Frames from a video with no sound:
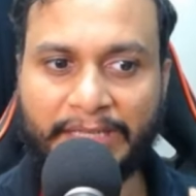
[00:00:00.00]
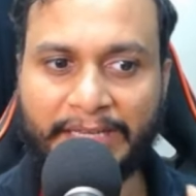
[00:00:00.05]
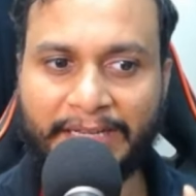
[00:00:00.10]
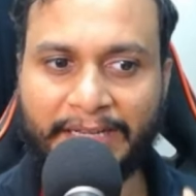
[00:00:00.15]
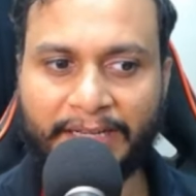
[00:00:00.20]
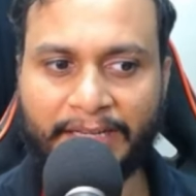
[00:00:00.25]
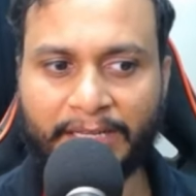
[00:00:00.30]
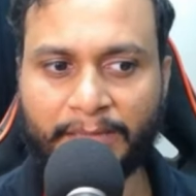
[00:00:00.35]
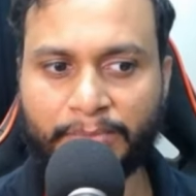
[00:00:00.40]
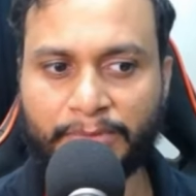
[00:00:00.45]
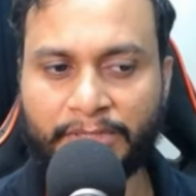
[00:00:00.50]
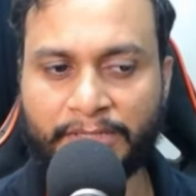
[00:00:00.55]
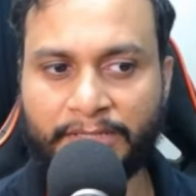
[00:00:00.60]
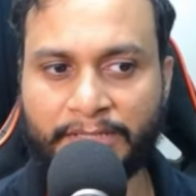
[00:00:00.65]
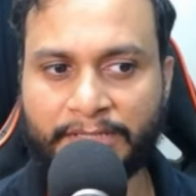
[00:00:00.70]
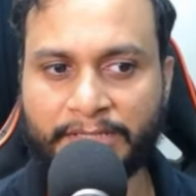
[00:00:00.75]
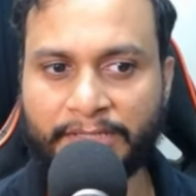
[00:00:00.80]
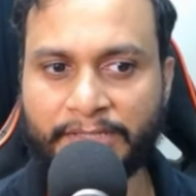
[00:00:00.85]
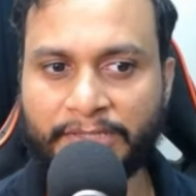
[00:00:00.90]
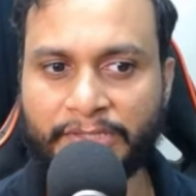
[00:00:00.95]
in-depth
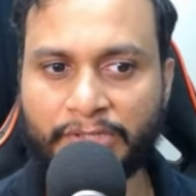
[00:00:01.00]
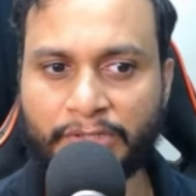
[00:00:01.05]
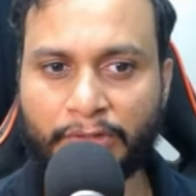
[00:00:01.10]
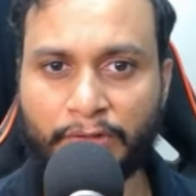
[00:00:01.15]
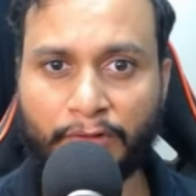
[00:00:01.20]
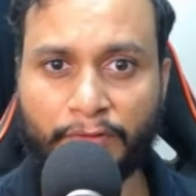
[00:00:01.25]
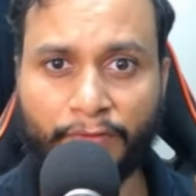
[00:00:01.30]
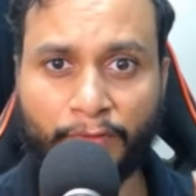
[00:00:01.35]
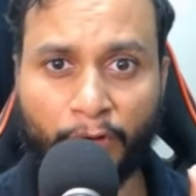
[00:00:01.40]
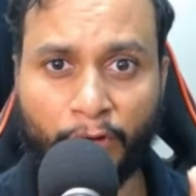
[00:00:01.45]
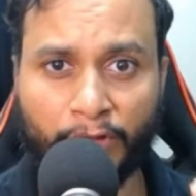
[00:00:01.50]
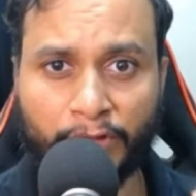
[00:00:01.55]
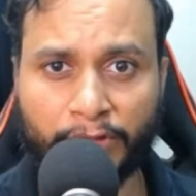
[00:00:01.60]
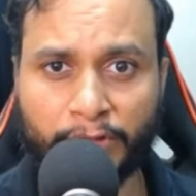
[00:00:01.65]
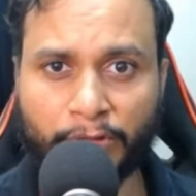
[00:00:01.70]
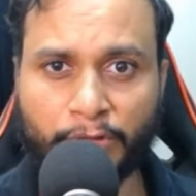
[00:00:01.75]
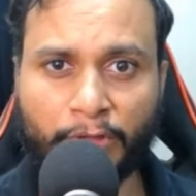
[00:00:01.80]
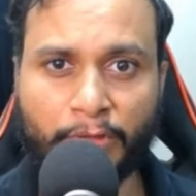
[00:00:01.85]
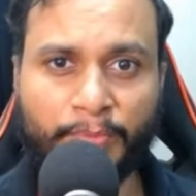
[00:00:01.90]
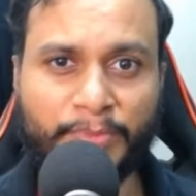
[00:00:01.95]
discussion of all
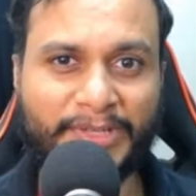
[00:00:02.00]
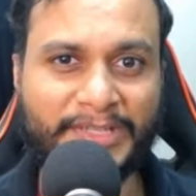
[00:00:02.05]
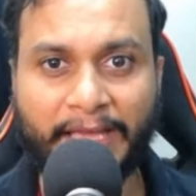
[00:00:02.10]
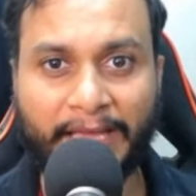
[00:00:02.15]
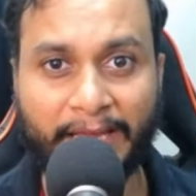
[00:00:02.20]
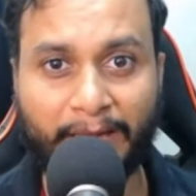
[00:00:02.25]
the topics,